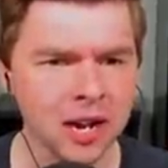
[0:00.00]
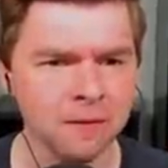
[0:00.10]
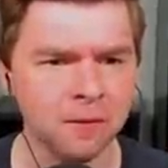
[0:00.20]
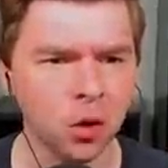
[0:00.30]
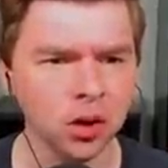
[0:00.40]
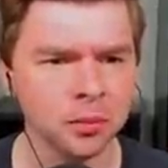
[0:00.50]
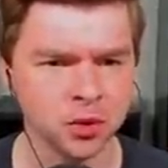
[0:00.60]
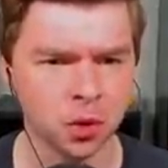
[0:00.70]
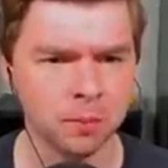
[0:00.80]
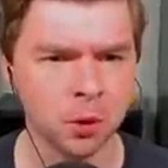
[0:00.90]
type Volt
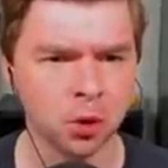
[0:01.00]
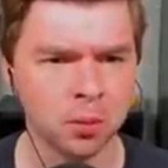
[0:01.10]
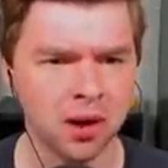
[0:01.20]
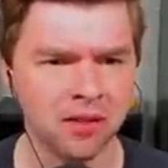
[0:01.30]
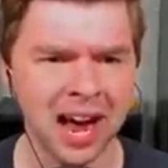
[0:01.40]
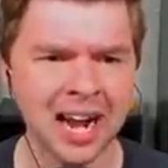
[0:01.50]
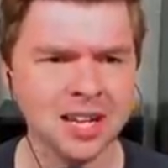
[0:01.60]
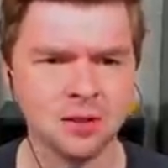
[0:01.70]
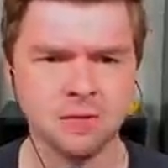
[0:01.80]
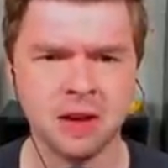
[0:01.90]
Absorb Pokemon. That
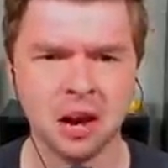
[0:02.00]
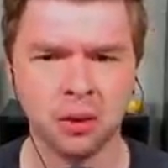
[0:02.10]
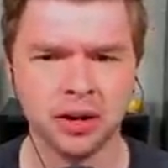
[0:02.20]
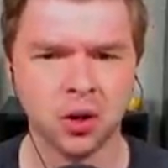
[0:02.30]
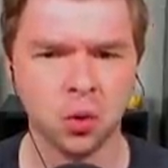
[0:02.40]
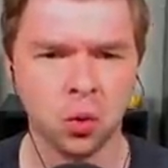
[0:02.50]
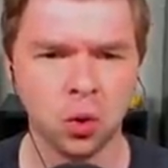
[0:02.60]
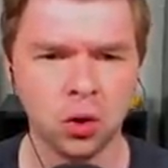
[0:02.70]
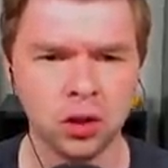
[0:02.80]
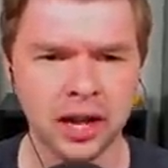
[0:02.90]
is very
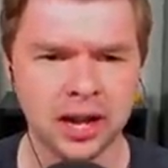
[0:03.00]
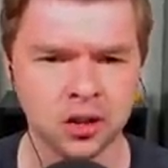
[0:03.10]
cool,